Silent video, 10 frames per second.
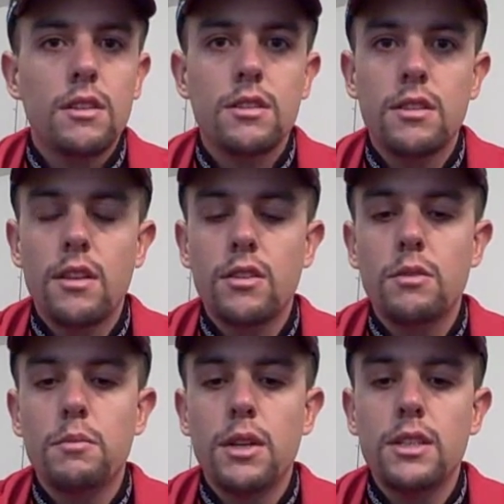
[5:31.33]
is another
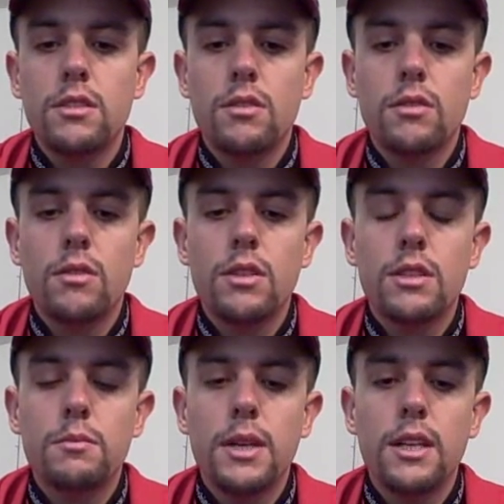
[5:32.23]
good place to throw
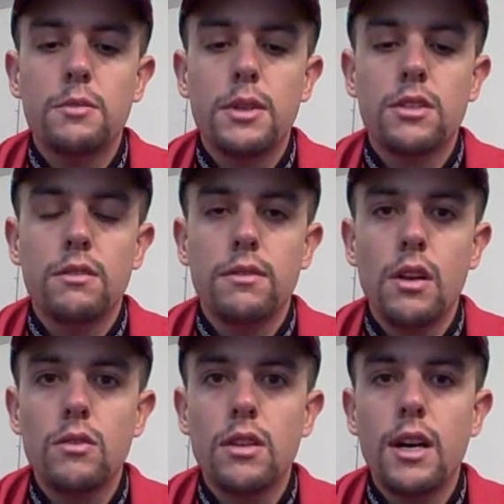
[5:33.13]
this bait, especially
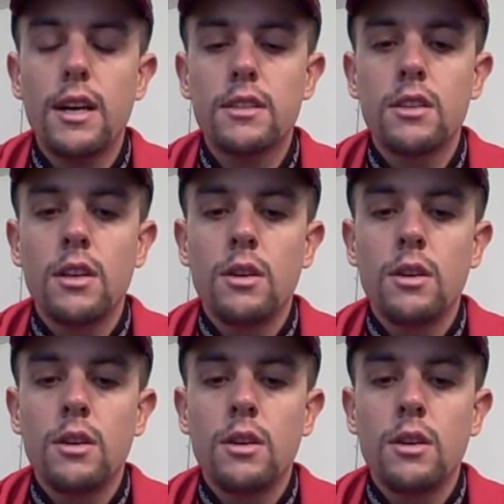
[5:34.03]
floating docks